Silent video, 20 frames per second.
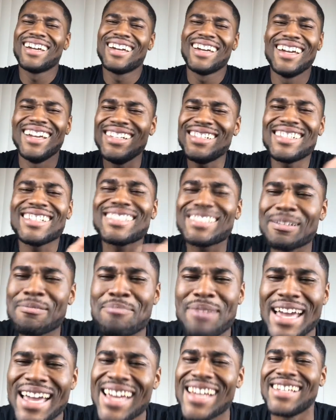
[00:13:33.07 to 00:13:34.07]
he just the
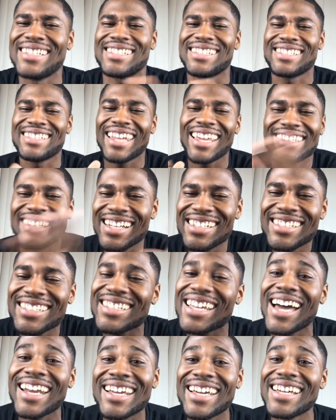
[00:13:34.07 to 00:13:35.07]
best. Like, they just
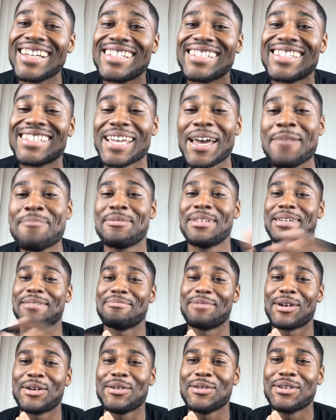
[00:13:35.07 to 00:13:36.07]
got to accept it,
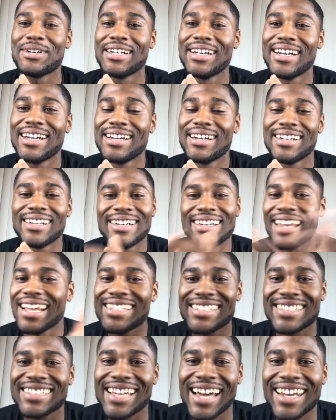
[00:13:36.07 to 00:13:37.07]
bro. They
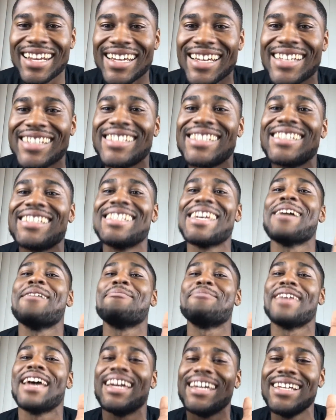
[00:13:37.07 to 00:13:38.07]
just got to
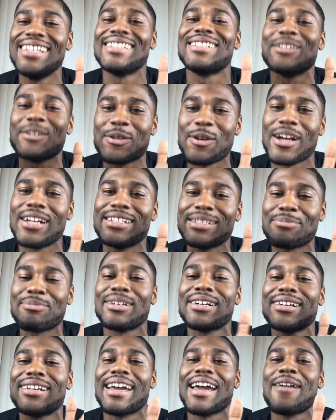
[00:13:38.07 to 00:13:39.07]
accept that he's the greatest
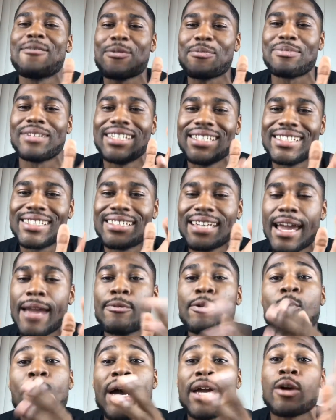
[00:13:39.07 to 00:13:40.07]
player to ever play this
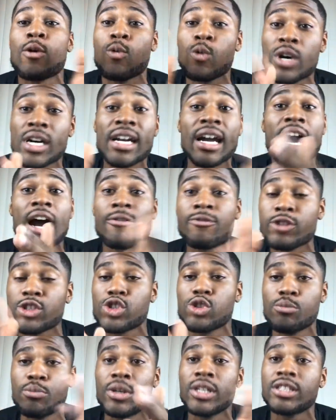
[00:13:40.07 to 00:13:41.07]
game. No matter what conference
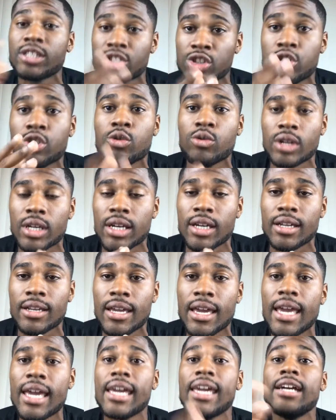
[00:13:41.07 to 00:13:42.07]
you put this dude in,
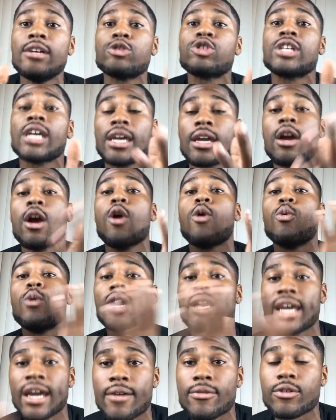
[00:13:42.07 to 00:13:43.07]
he'll take
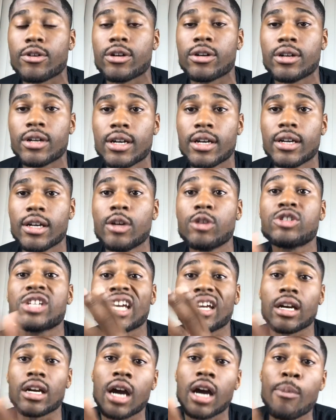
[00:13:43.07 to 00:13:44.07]
whatever. He'll
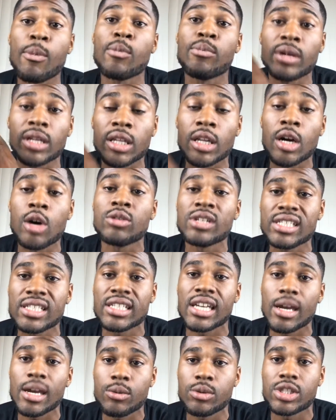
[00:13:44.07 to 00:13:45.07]
take a couple bologna
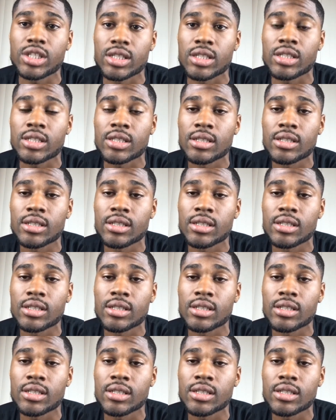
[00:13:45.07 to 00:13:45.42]
sandwiches